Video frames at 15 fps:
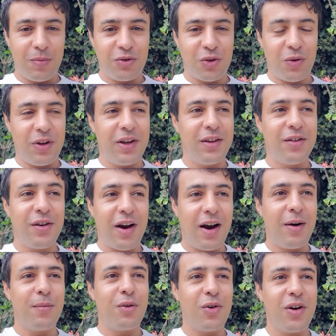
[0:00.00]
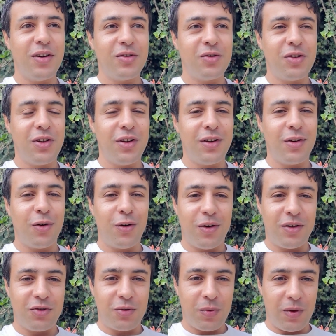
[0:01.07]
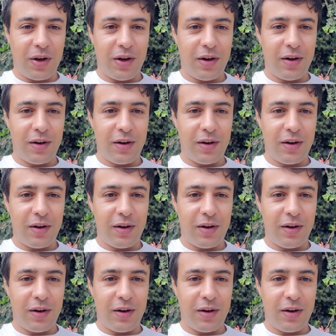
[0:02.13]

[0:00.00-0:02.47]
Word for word: So either I'm crazy or it's real.